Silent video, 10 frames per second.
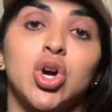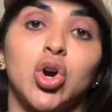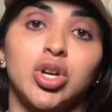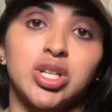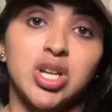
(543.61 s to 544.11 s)

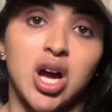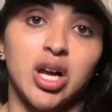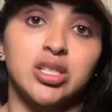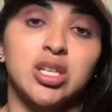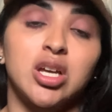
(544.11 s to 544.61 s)
are
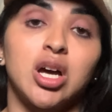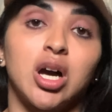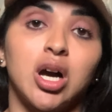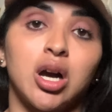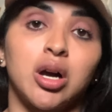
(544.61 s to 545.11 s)
not
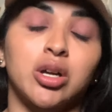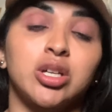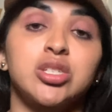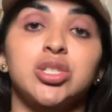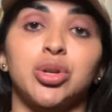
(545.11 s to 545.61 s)
uh,
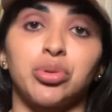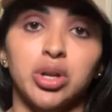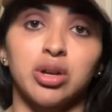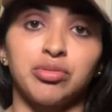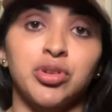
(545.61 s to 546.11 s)
considerate of